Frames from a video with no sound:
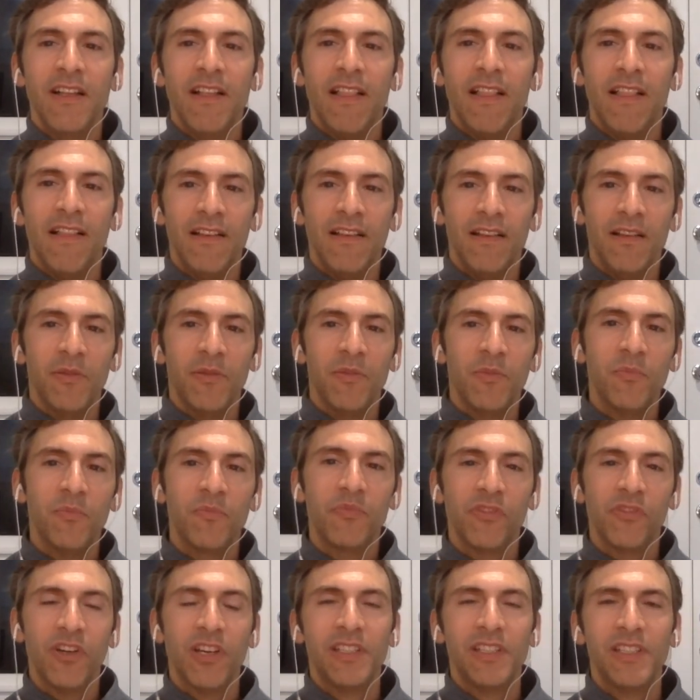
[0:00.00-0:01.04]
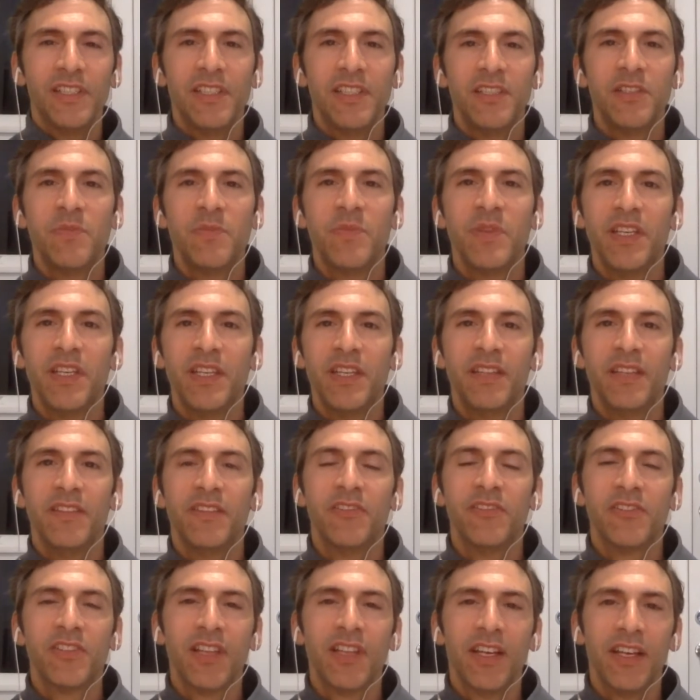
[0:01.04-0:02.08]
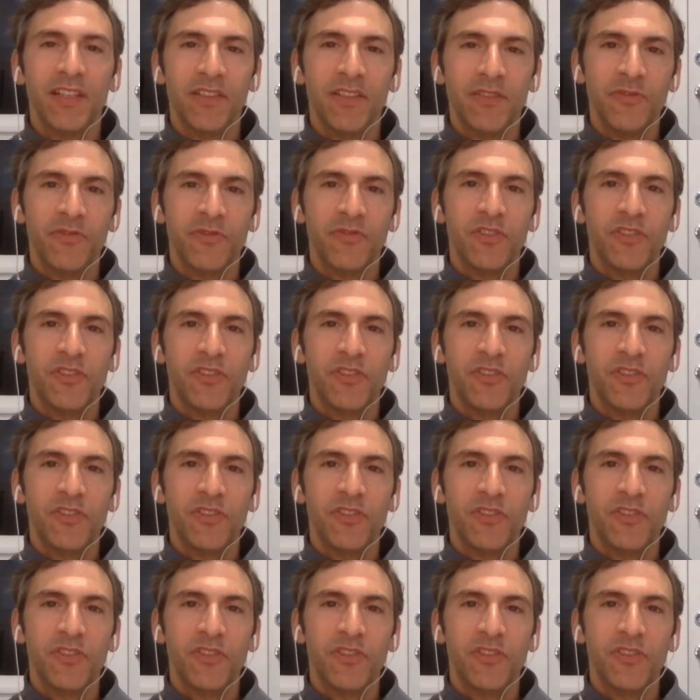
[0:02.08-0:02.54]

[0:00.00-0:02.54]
Broadly speaking, there's kind of